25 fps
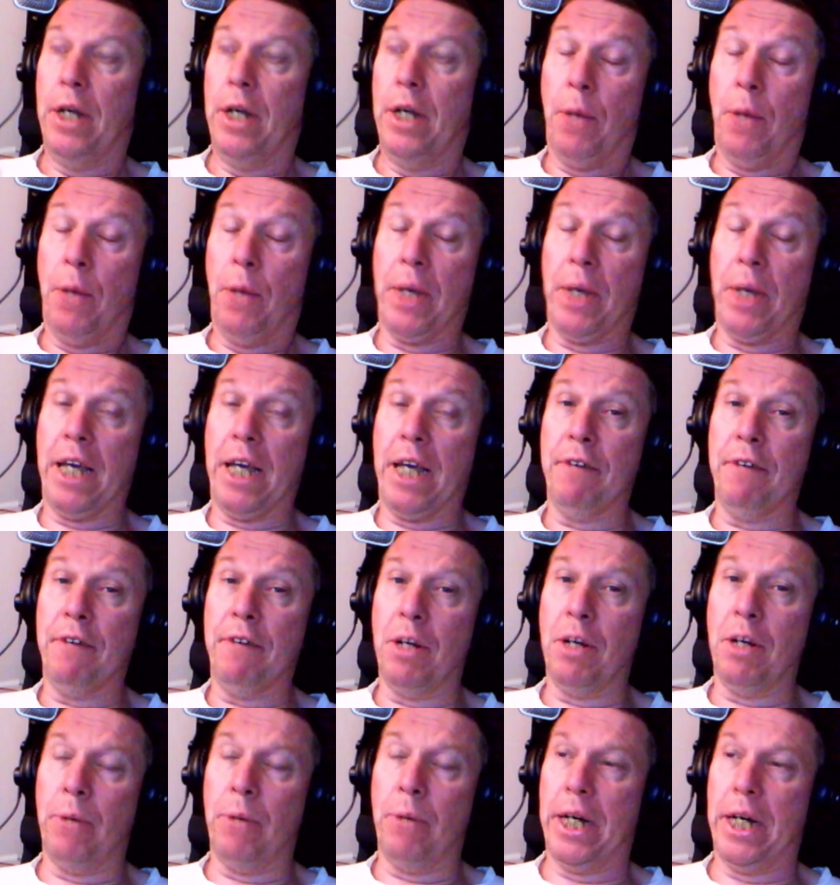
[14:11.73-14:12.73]
We gave it
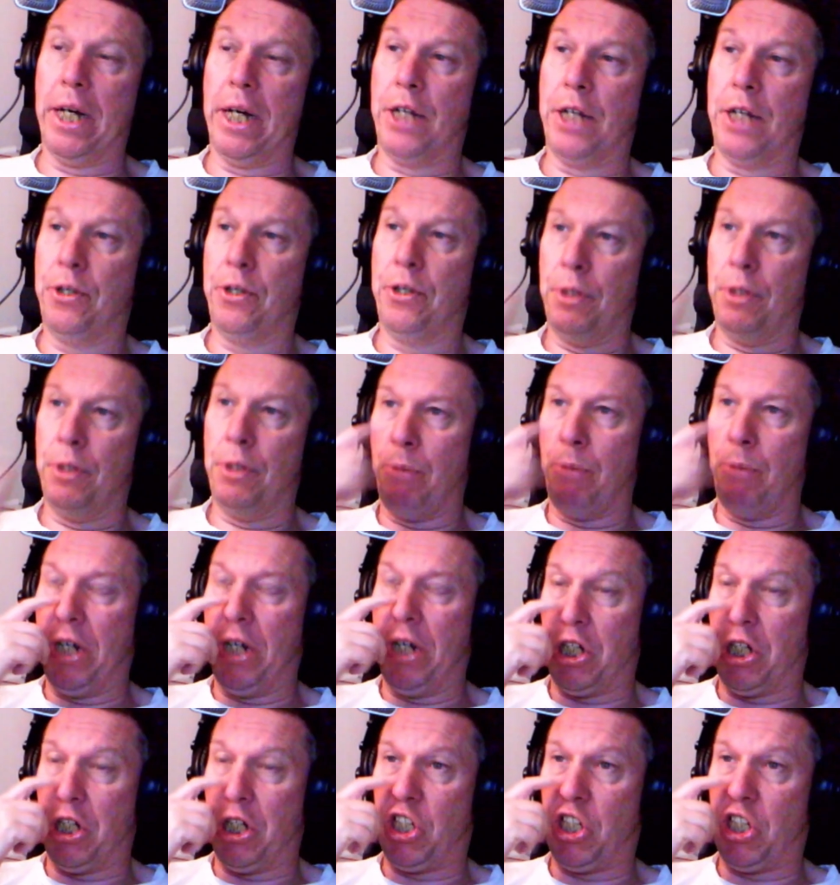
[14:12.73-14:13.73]
away to the
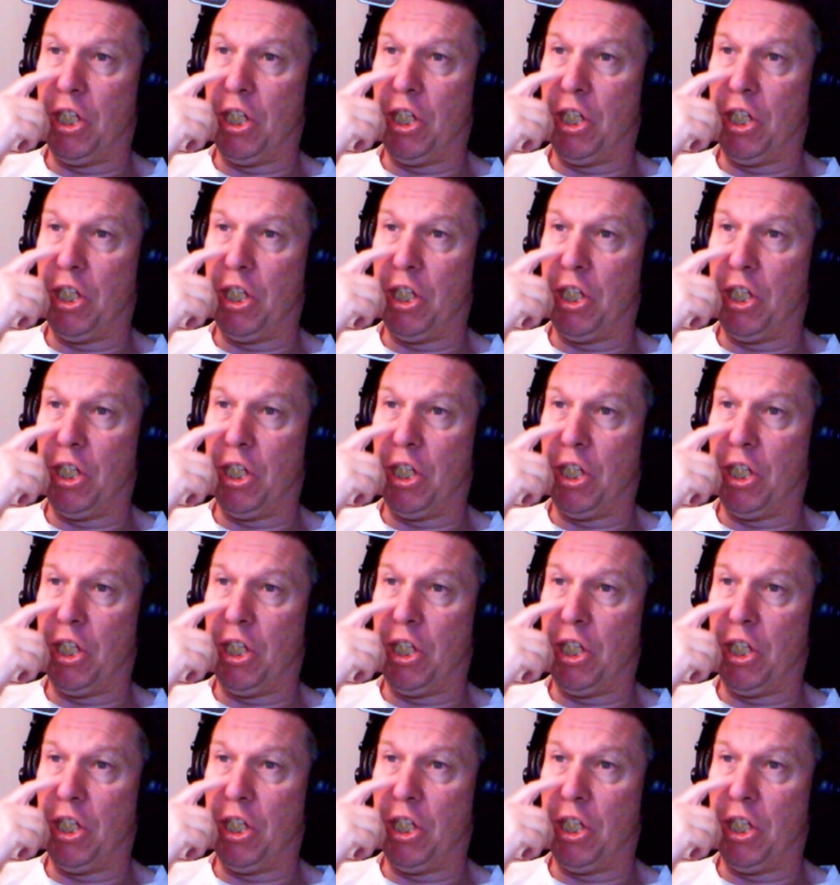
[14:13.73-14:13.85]
British.